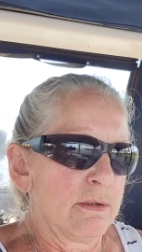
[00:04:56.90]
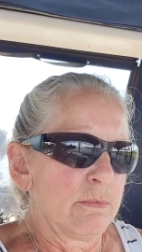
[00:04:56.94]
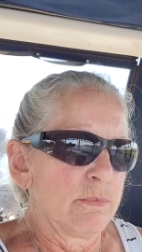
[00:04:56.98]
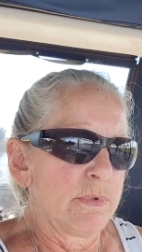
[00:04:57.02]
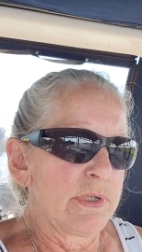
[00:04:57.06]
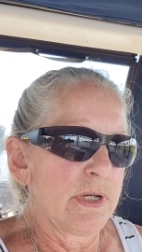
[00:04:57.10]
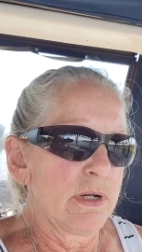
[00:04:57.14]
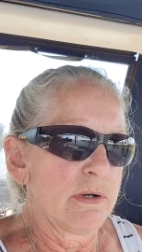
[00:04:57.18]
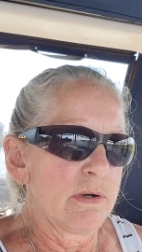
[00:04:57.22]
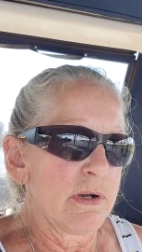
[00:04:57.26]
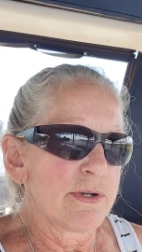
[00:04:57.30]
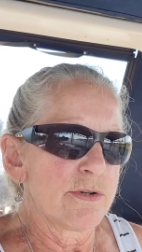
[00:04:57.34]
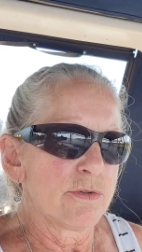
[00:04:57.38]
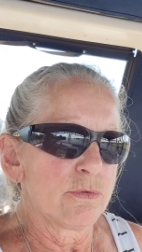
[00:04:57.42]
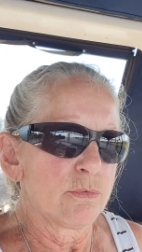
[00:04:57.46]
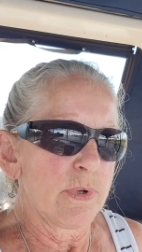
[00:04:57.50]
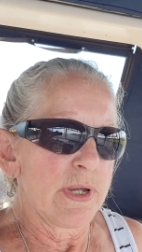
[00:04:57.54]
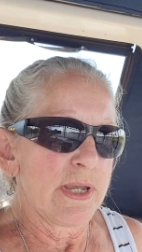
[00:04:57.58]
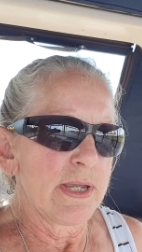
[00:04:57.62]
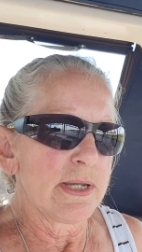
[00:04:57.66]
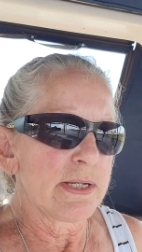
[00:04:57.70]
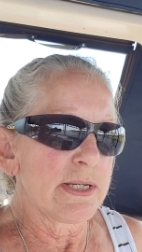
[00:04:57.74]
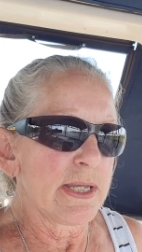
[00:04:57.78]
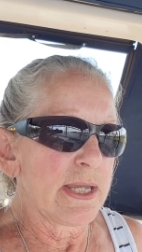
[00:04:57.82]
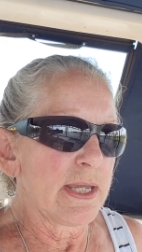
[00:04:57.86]
We are
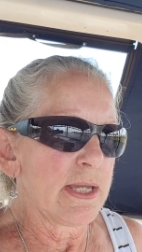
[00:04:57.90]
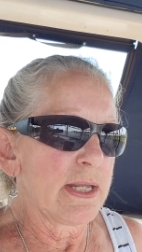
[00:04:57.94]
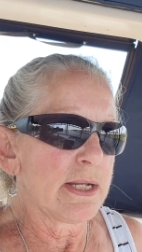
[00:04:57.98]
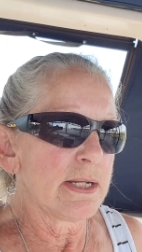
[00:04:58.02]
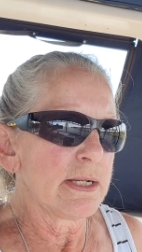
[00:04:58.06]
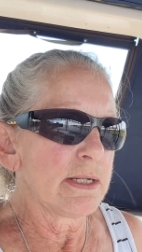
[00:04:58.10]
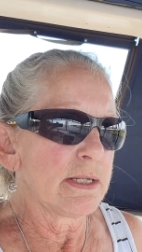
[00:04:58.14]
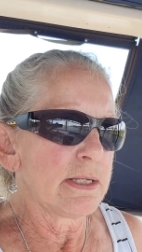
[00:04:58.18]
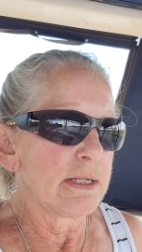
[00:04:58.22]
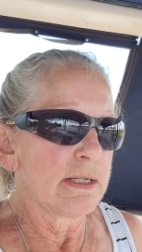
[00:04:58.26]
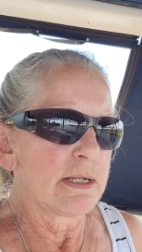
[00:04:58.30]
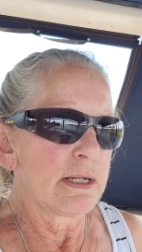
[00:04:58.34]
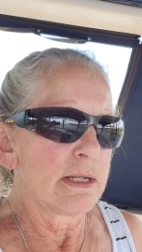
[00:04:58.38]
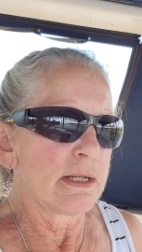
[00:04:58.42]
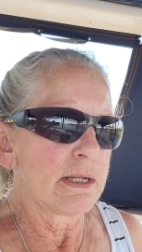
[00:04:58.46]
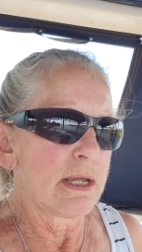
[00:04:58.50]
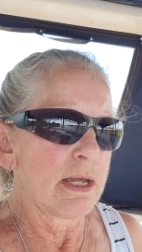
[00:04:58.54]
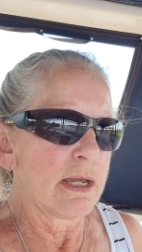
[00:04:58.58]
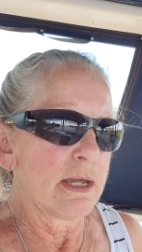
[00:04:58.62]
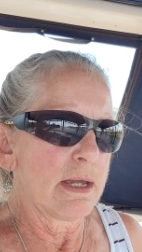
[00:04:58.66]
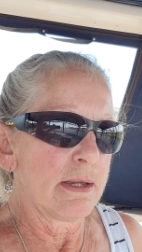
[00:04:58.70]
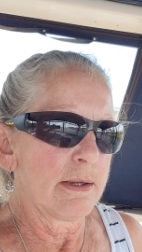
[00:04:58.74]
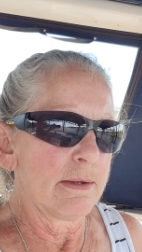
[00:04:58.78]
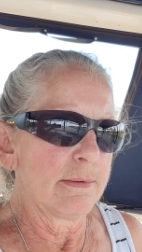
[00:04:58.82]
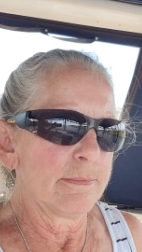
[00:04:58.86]
underway again.
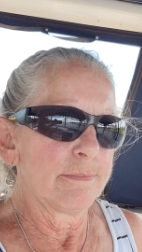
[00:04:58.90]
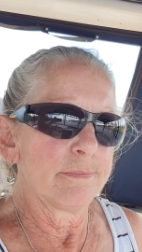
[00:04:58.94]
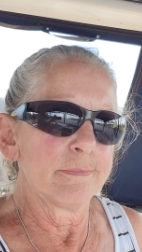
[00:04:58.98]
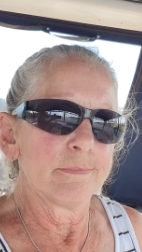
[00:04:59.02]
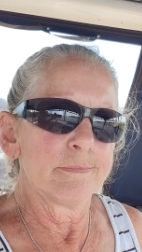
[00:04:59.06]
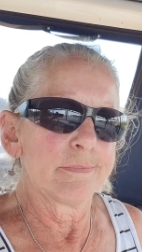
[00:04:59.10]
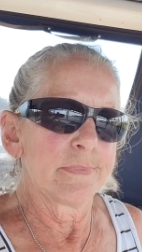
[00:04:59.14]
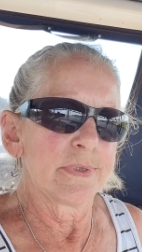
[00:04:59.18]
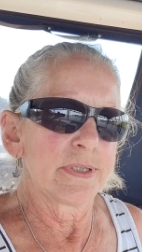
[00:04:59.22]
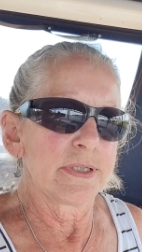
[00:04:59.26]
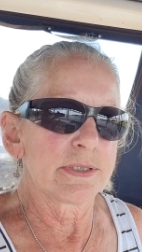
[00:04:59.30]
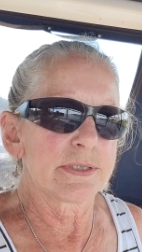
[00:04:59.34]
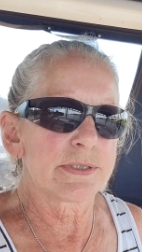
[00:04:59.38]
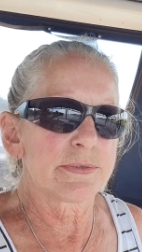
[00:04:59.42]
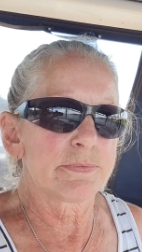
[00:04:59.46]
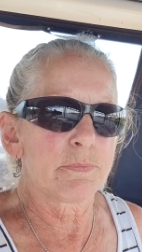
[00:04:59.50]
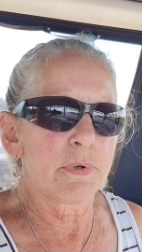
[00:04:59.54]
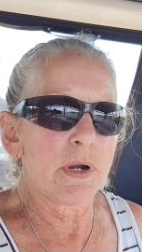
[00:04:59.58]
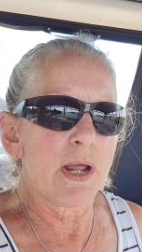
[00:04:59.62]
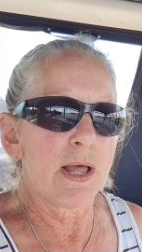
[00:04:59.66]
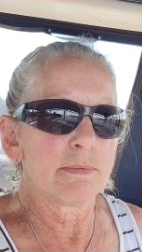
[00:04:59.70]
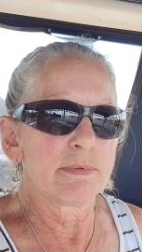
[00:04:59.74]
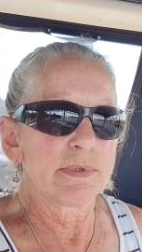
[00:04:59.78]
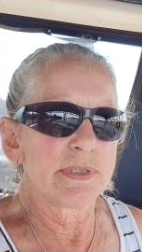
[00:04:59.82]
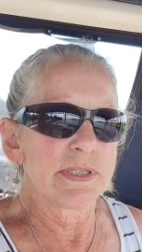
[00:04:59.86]
Um, it's
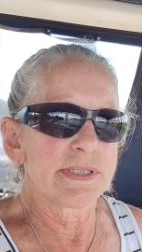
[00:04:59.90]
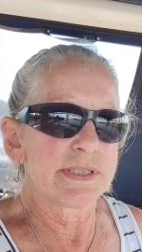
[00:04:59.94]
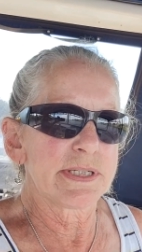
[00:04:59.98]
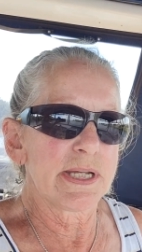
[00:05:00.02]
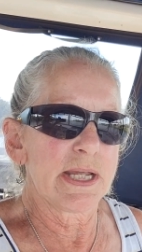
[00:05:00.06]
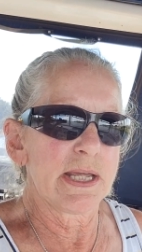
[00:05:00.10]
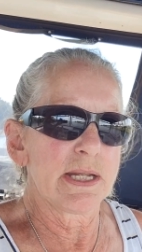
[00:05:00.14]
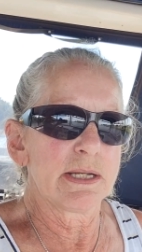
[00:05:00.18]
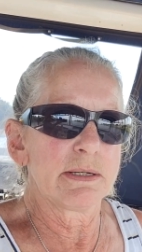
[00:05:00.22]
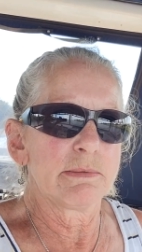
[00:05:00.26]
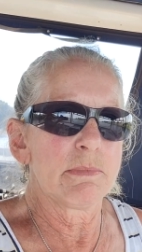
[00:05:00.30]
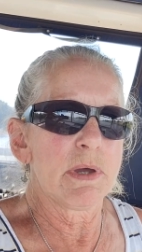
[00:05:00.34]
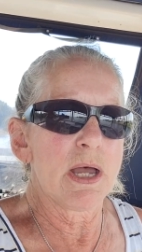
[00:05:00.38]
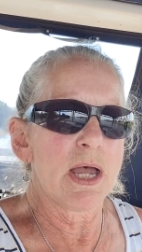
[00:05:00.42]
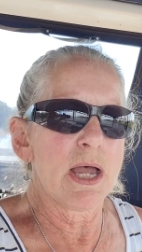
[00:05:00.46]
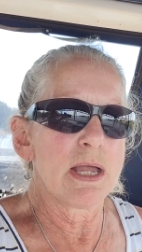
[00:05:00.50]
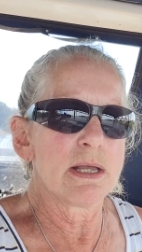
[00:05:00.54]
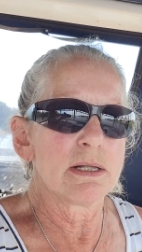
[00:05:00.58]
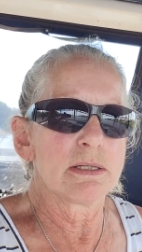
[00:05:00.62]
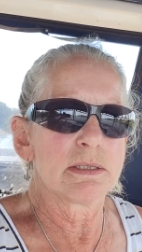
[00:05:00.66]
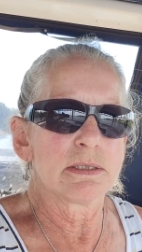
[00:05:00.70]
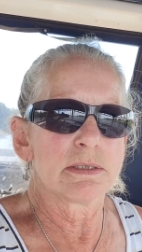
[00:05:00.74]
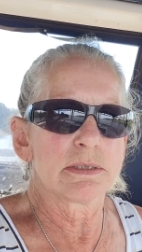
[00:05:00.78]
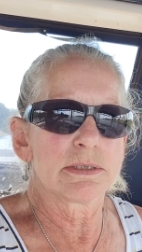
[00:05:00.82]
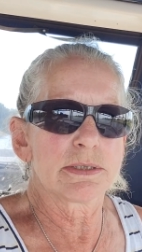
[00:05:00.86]
probably 10
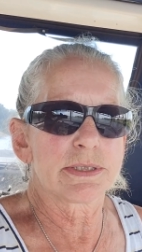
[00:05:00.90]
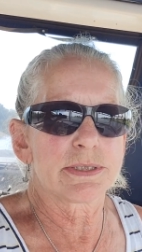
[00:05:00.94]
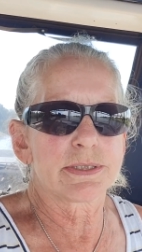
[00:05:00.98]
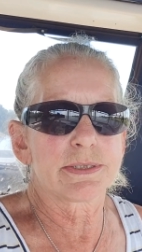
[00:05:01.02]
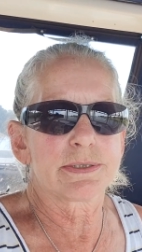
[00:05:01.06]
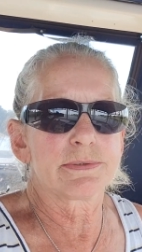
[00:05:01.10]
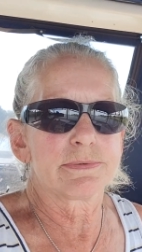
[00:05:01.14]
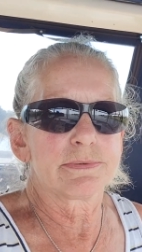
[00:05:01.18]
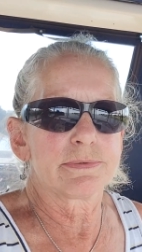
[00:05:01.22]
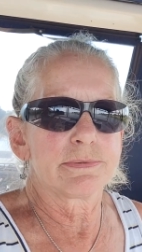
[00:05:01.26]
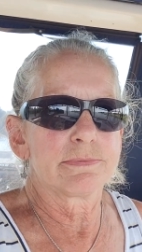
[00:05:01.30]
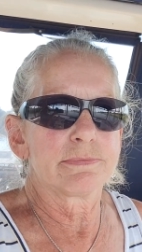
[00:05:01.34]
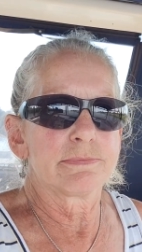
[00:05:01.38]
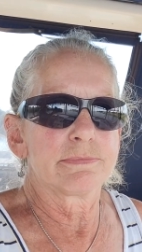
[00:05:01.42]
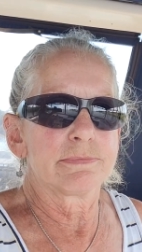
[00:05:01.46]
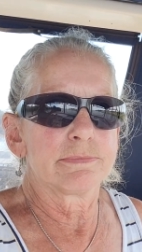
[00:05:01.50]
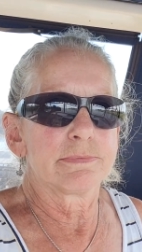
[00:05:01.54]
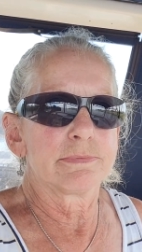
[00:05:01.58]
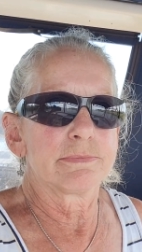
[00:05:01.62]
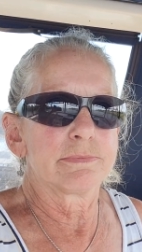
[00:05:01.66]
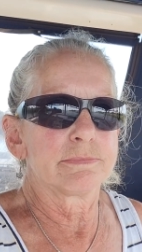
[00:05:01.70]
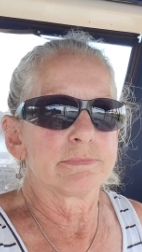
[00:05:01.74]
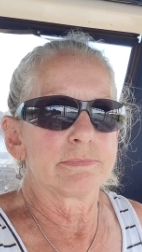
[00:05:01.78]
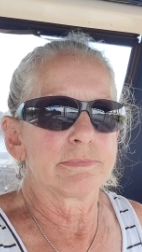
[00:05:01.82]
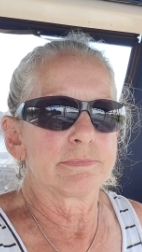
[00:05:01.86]
miles
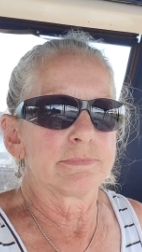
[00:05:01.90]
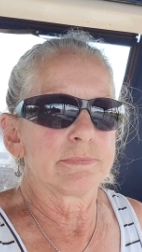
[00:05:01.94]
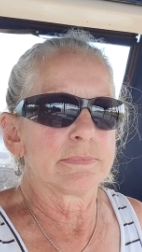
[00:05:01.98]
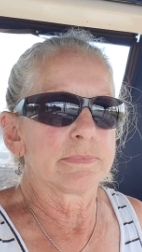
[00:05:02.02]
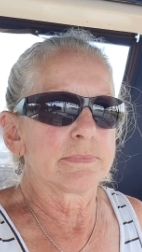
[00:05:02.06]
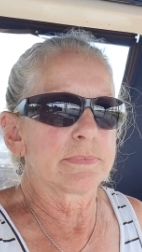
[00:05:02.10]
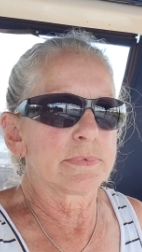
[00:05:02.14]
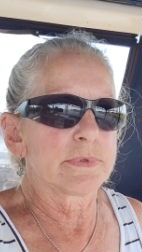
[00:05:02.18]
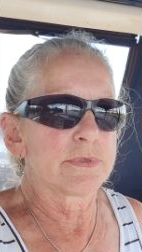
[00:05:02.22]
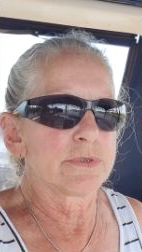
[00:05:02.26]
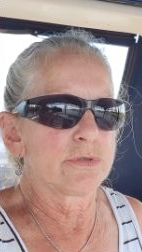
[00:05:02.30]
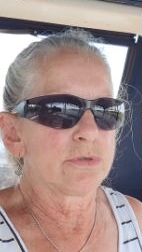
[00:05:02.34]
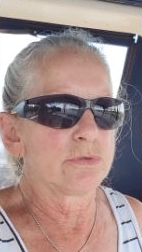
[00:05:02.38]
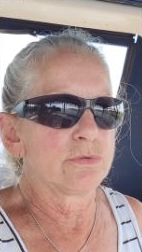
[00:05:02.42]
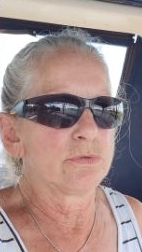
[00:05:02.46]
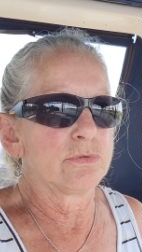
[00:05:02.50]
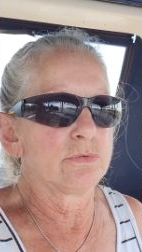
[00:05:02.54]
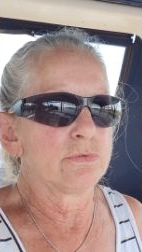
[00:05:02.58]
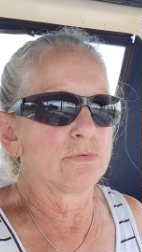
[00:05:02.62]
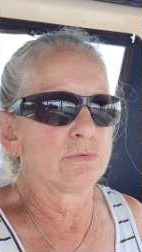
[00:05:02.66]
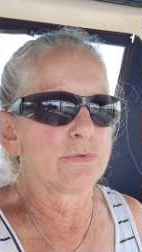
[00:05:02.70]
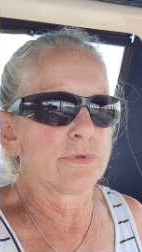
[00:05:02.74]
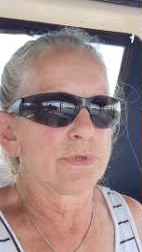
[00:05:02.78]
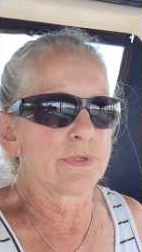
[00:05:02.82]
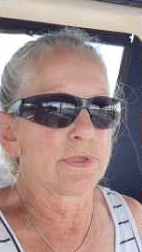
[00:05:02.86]
to
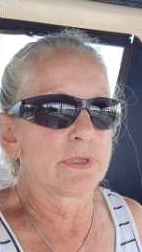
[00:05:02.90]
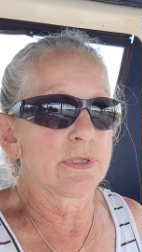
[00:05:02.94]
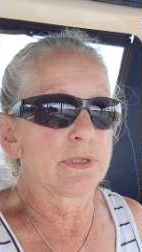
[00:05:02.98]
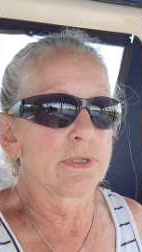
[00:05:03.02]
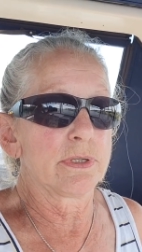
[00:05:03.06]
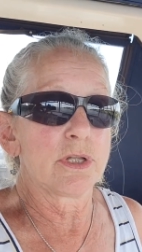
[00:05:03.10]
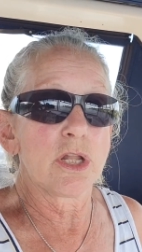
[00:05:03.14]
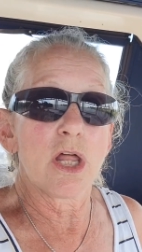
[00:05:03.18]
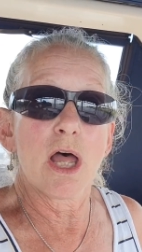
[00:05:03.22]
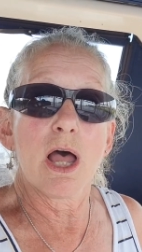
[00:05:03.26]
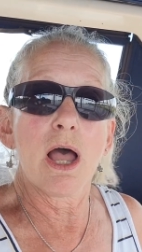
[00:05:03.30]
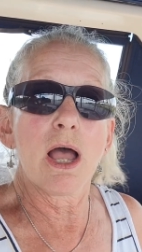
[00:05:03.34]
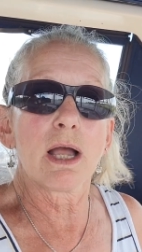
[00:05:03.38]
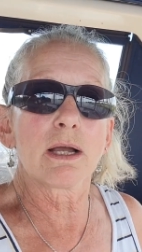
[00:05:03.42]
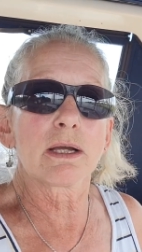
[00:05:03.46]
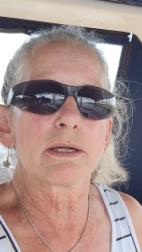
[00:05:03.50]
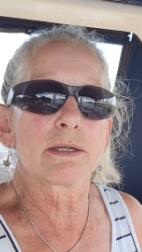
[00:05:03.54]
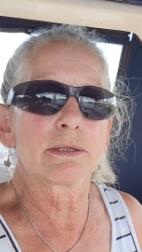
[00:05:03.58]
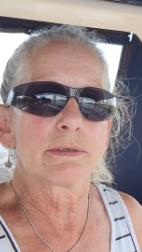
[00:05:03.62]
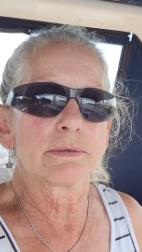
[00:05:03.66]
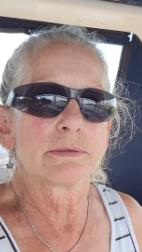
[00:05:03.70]
the lock